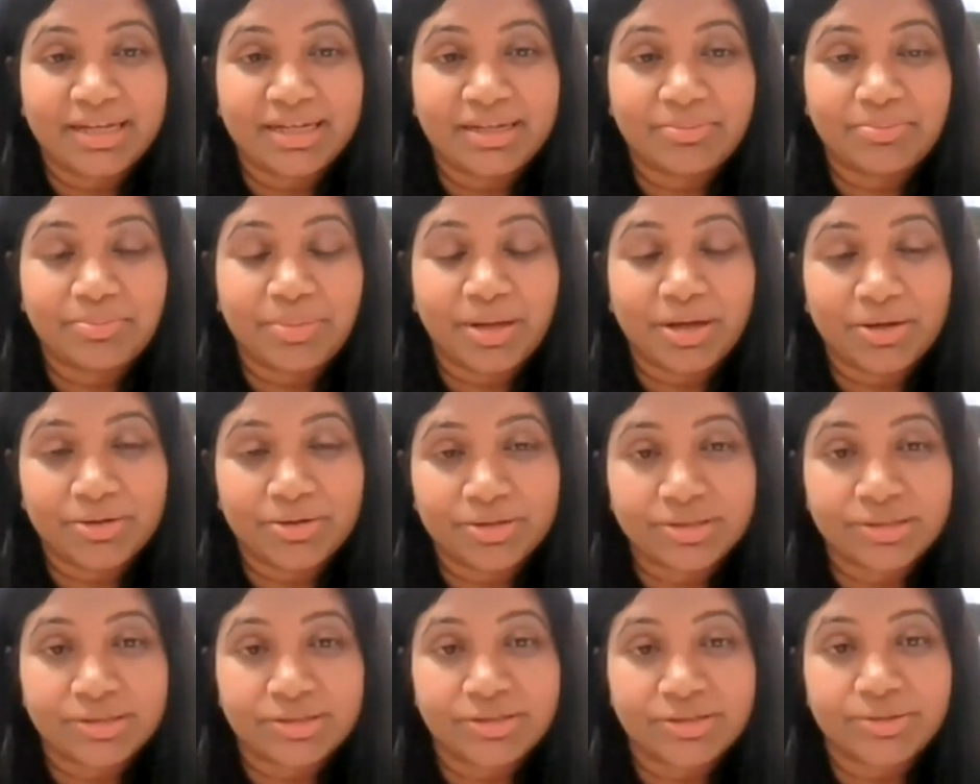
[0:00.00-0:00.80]
any
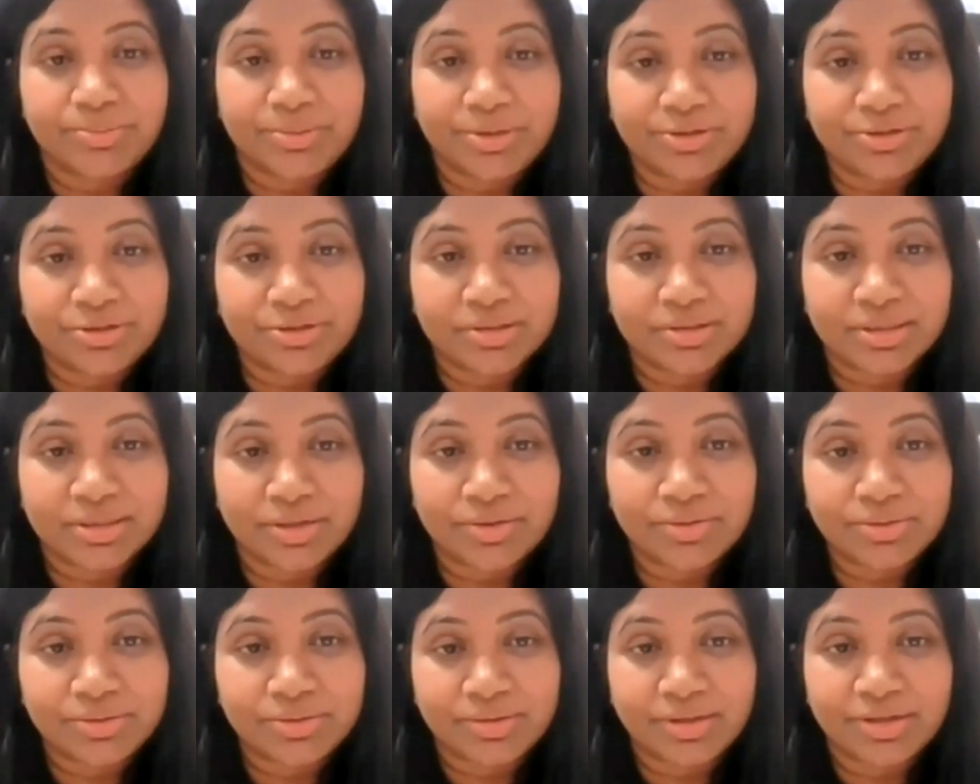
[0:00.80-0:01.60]
partner
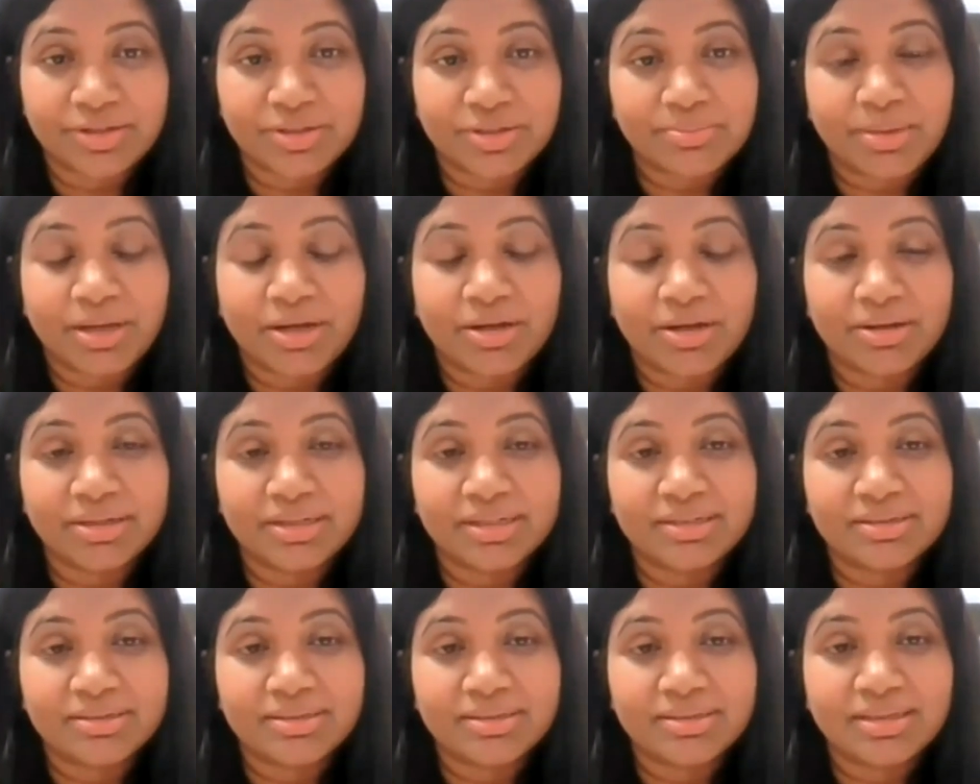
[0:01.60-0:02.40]
distributions owed to those
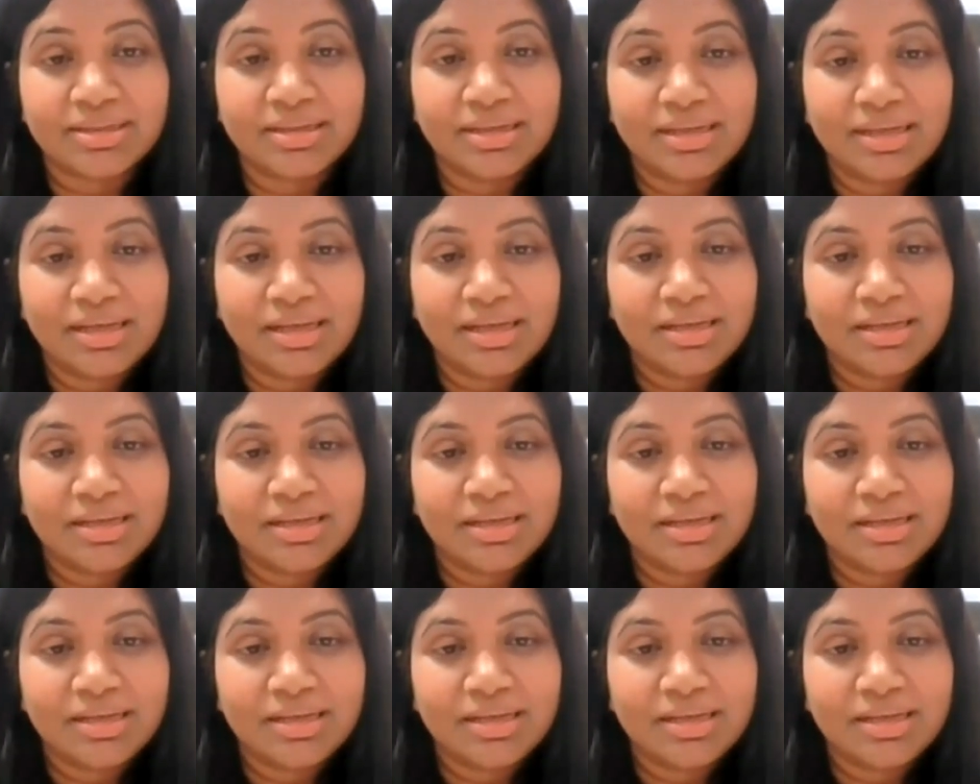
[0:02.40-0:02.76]
partners.